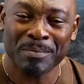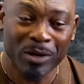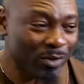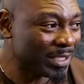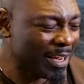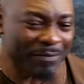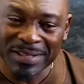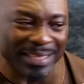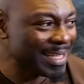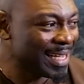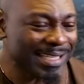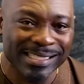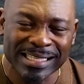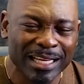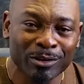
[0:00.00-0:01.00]
Because everything
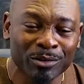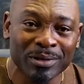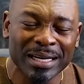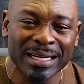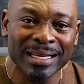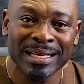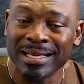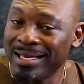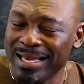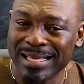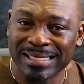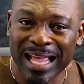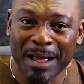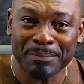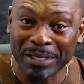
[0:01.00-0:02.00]
he said already
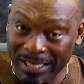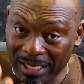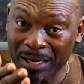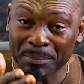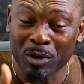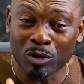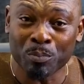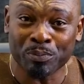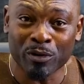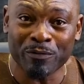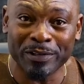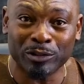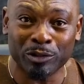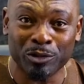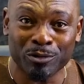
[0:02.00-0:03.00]
is happening. And I'm going to
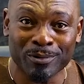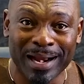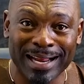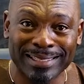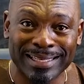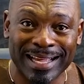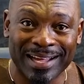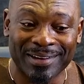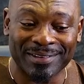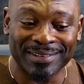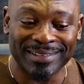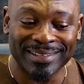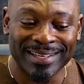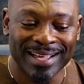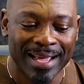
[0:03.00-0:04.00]
prove it to you right now.
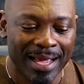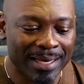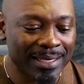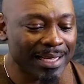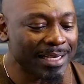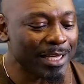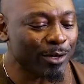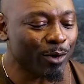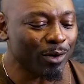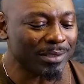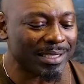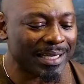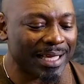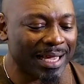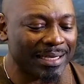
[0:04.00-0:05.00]
And then he
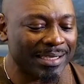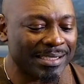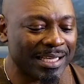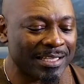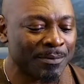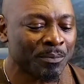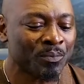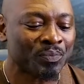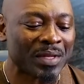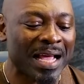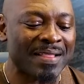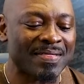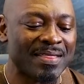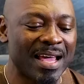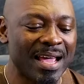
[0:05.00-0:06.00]
goes again, he says,
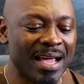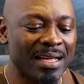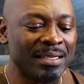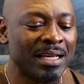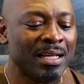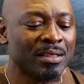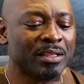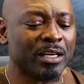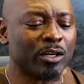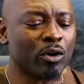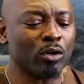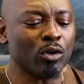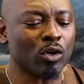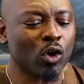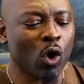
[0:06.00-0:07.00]
and then they're
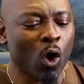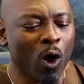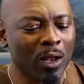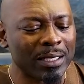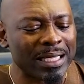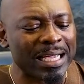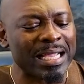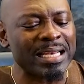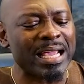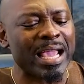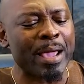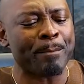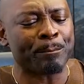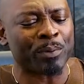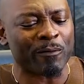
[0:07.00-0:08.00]
going to call in
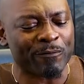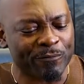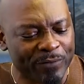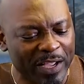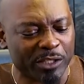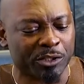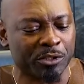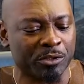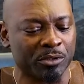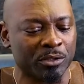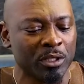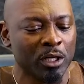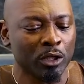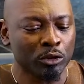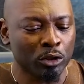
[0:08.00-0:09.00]
a
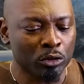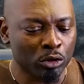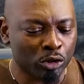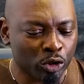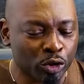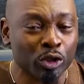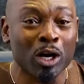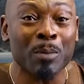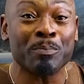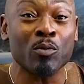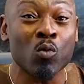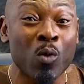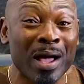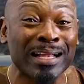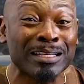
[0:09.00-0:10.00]
professional. Donald Trump
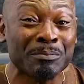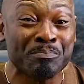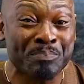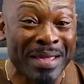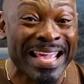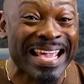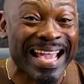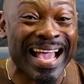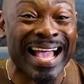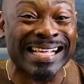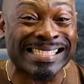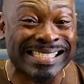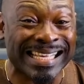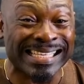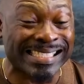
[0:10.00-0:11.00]
will be
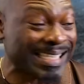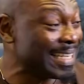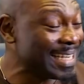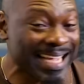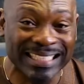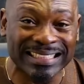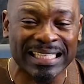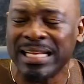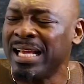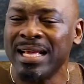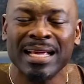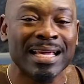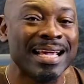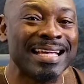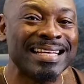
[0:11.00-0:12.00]
assassinated.
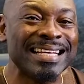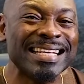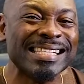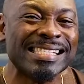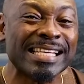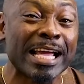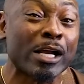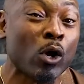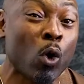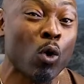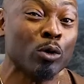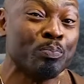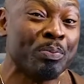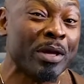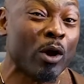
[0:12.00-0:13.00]
He didn't say
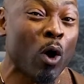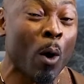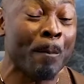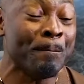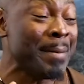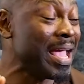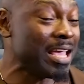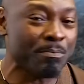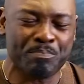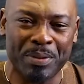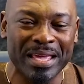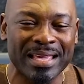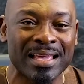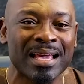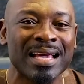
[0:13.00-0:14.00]
could be or may
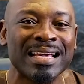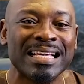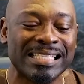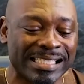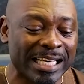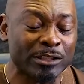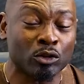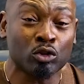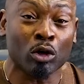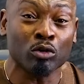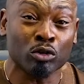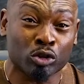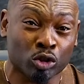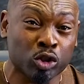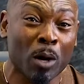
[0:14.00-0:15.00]
be. He said
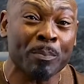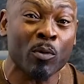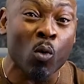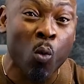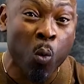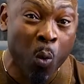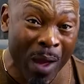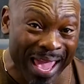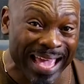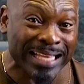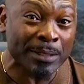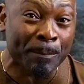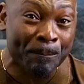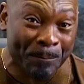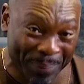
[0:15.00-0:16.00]
Donald Trump
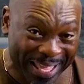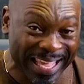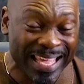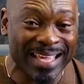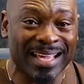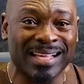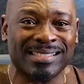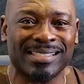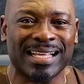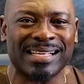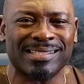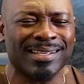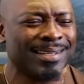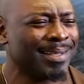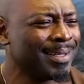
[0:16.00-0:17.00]
will be
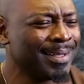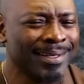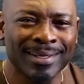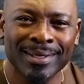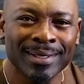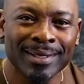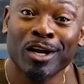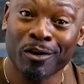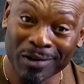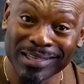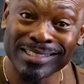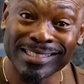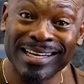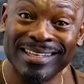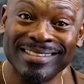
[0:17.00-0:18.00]
assassinated.
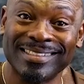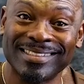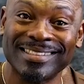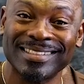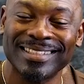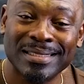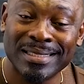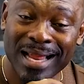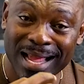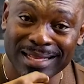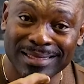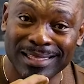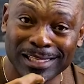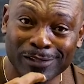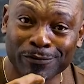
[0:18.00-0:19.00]
Christians,
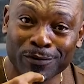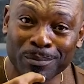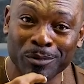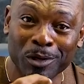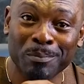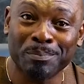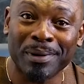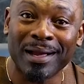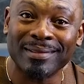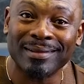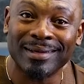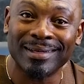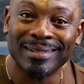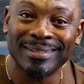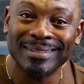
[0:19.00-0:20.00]
take this from your
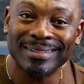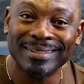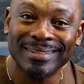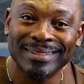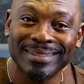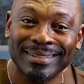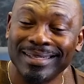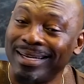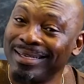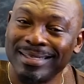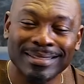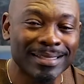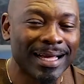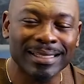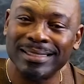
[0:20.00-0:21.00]
brother. It
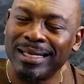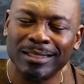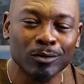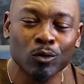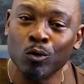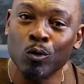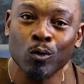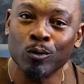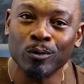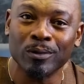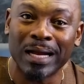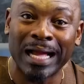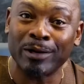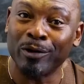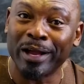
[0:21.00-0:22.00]
is not yet
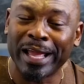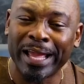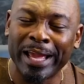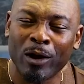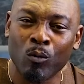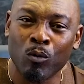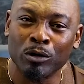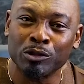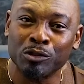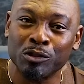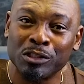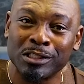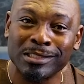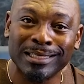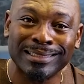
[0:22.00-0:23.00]
Uhuru. I don't care what
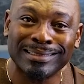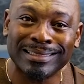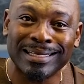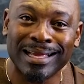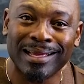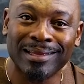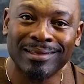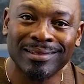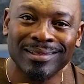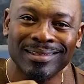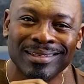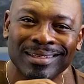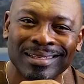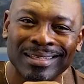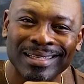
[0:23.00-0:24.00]
you see today.
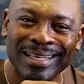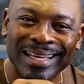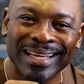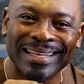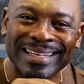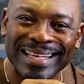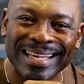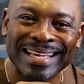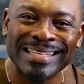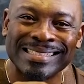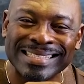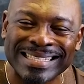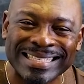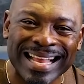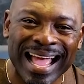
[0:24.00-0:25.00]
It
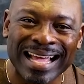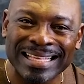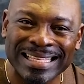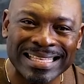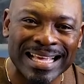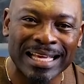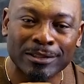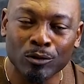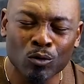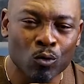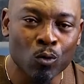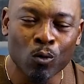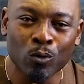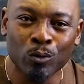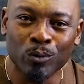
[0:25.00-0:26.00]
is not yet
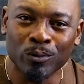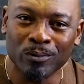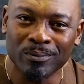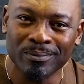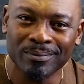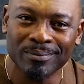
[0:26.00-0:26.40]
Uhuru.